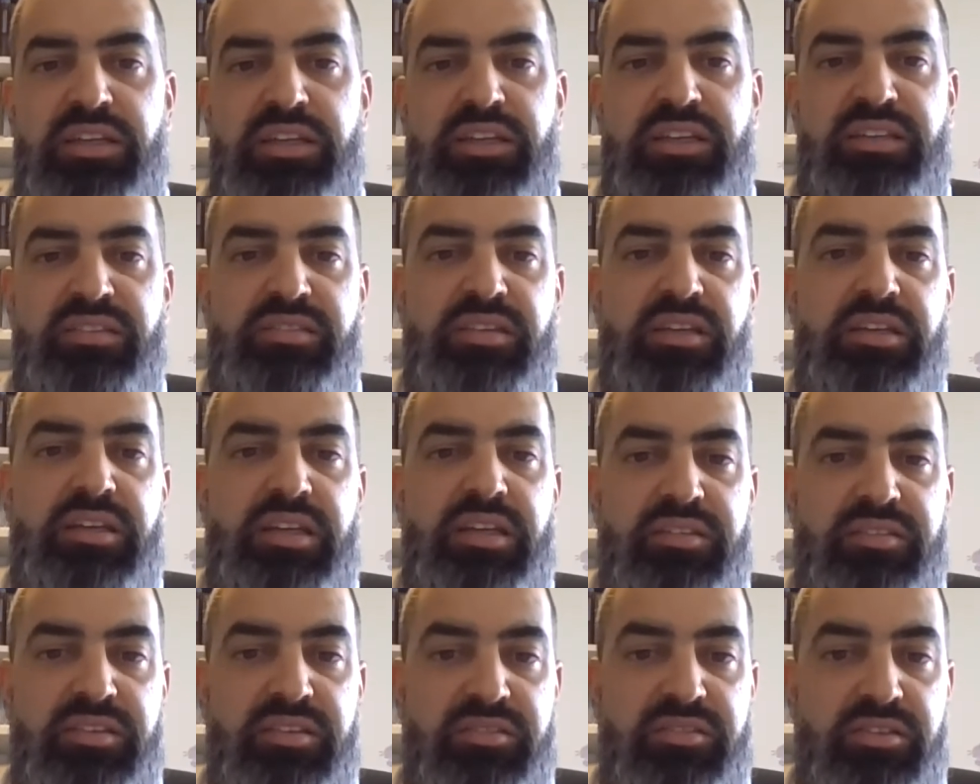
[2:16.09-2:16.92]
is a
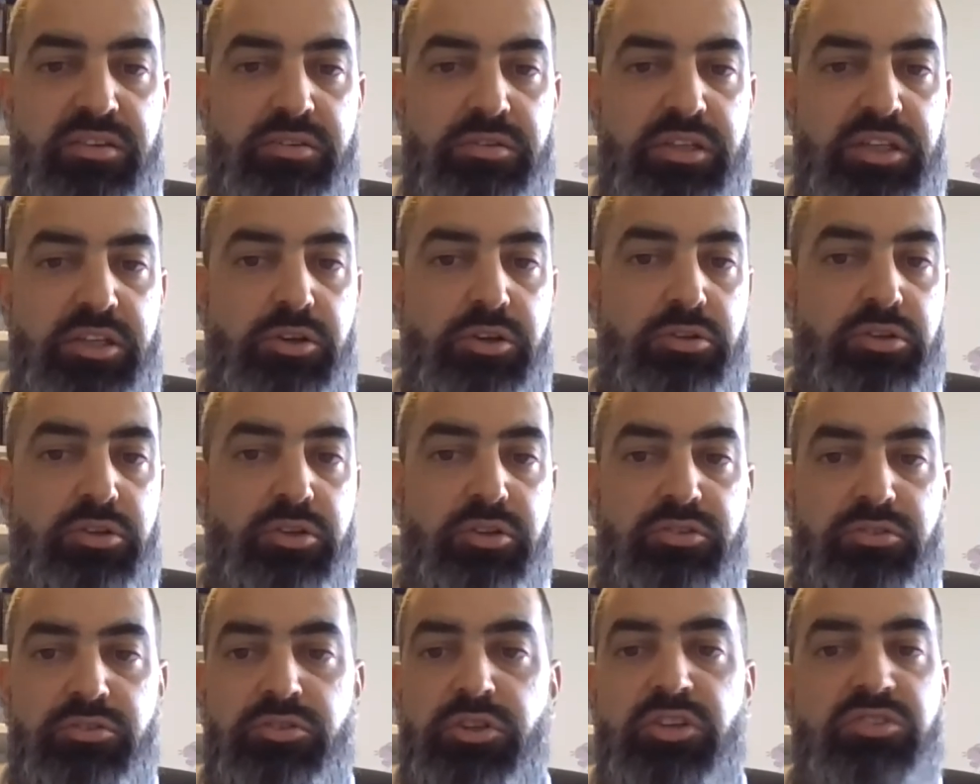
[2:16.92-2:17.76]
necessary,
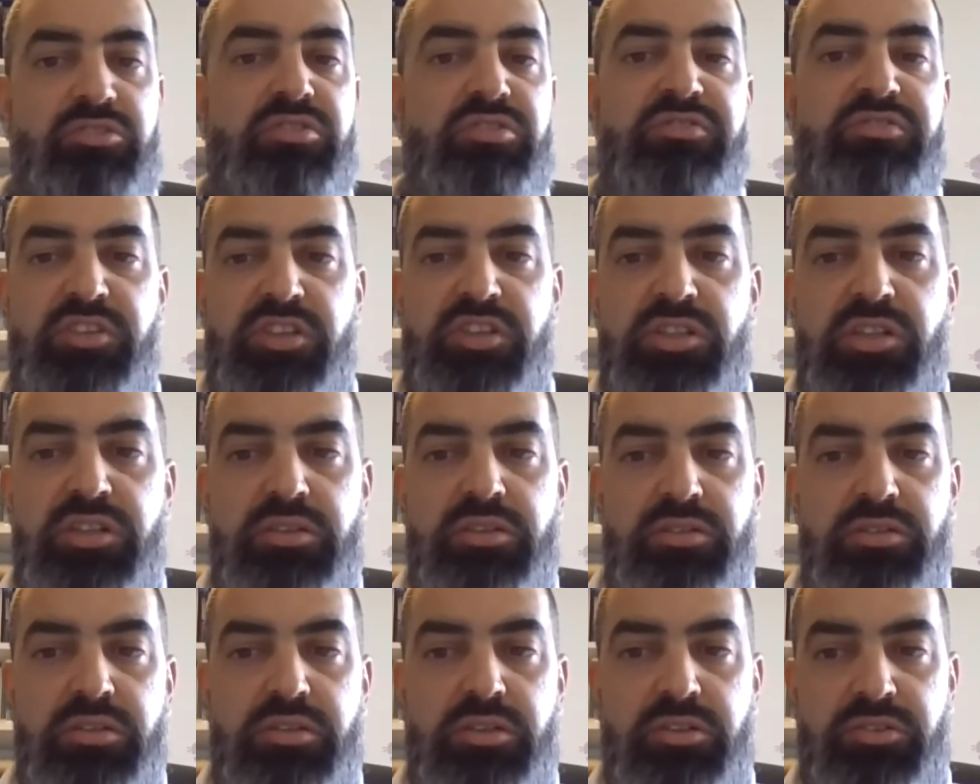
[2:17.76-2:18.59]
although not
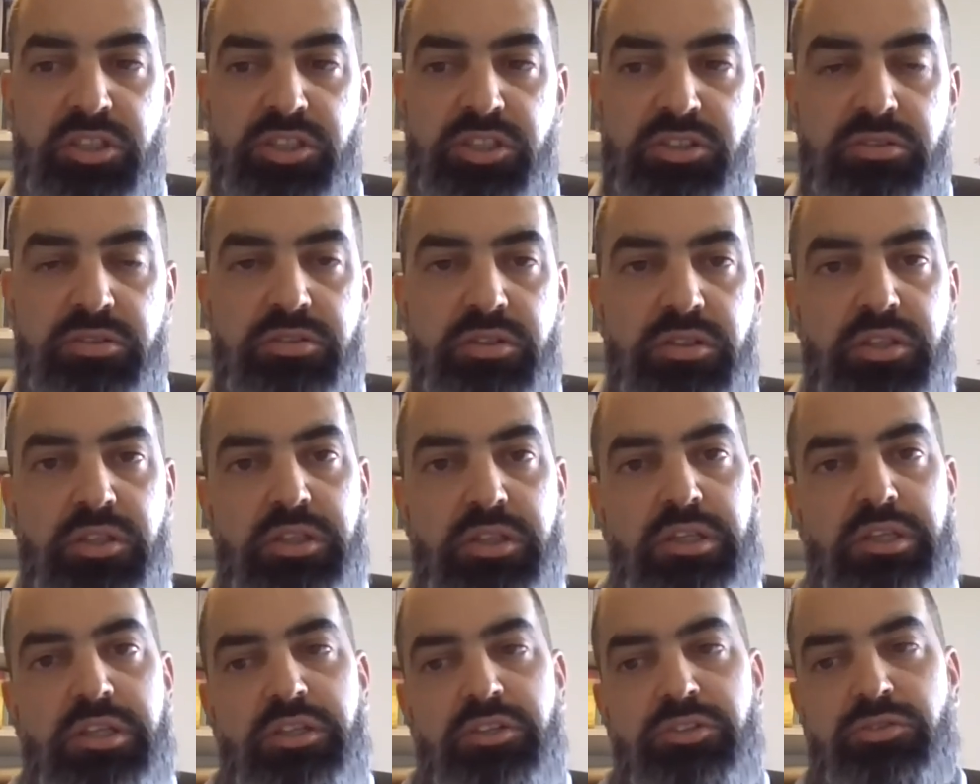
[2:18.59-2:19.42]
sufficient, condition
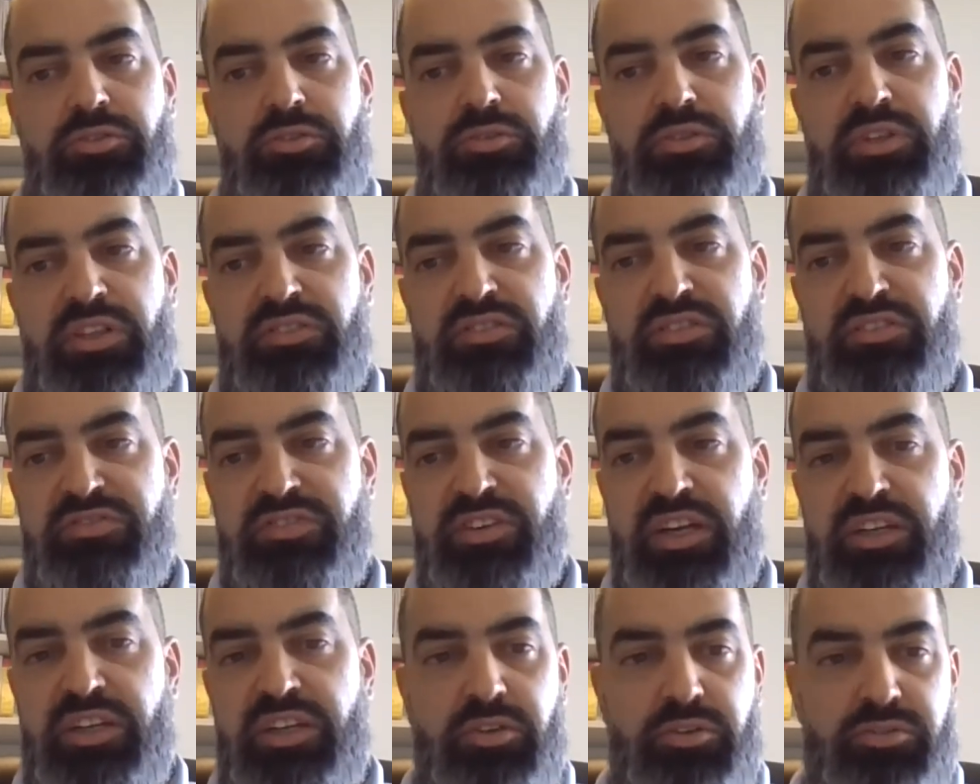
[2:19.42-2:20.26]
to
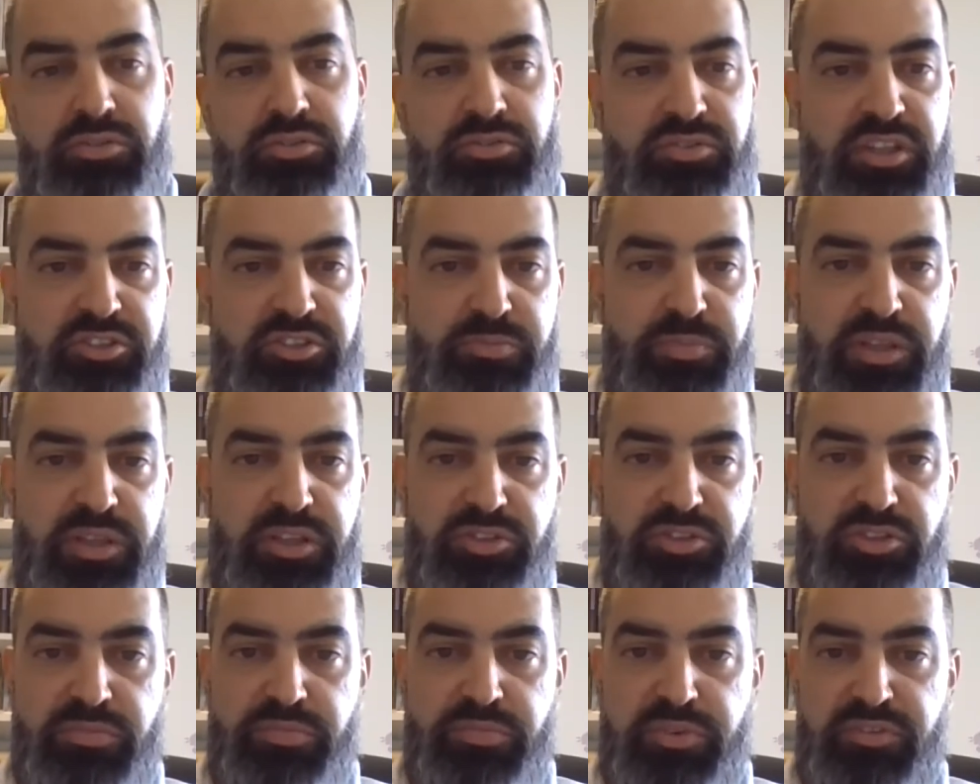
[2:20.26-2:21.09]
identify those tax
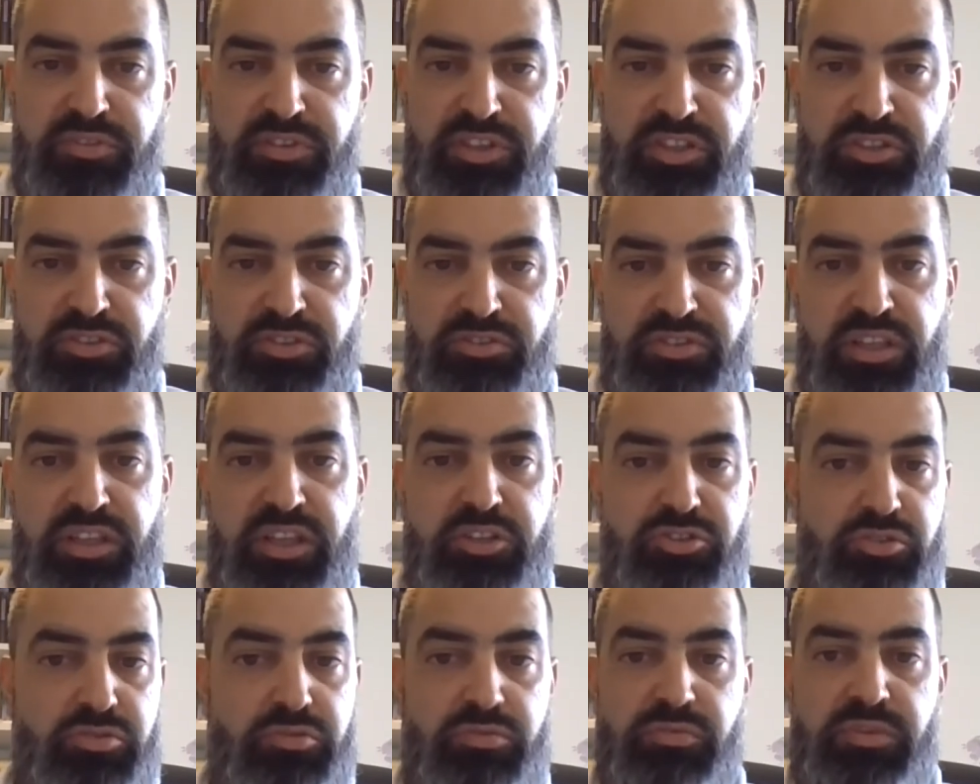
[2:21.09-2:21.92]
expenditure provisions
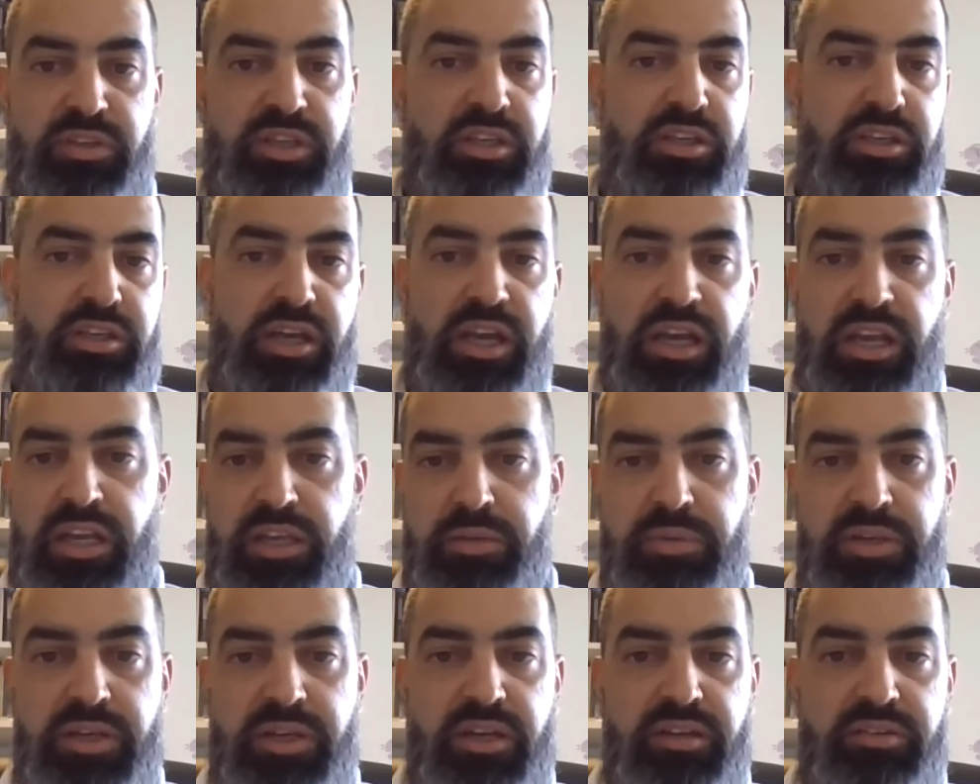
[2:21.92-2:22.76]
that should be
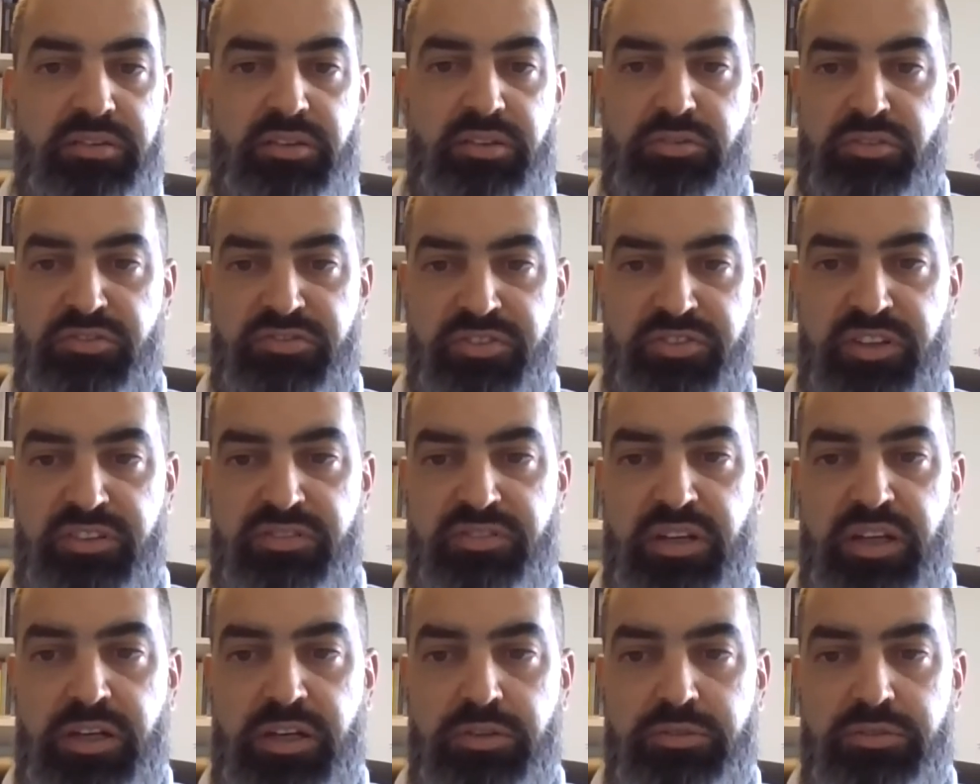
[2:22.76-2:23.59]
eliminated or
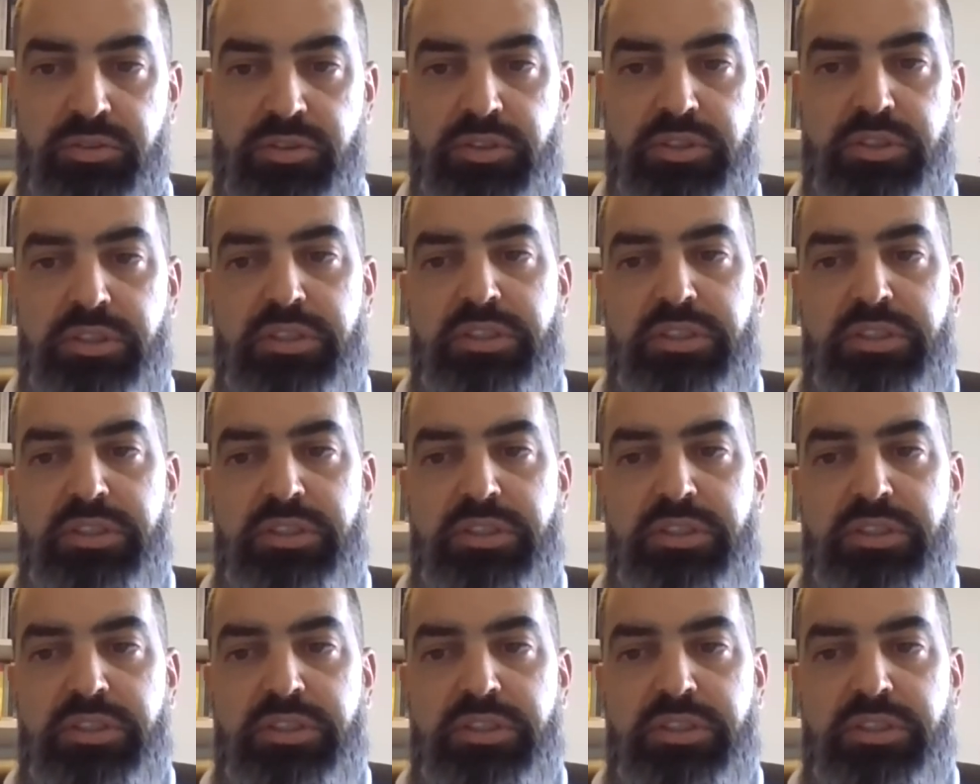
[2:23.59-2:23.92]
phased out,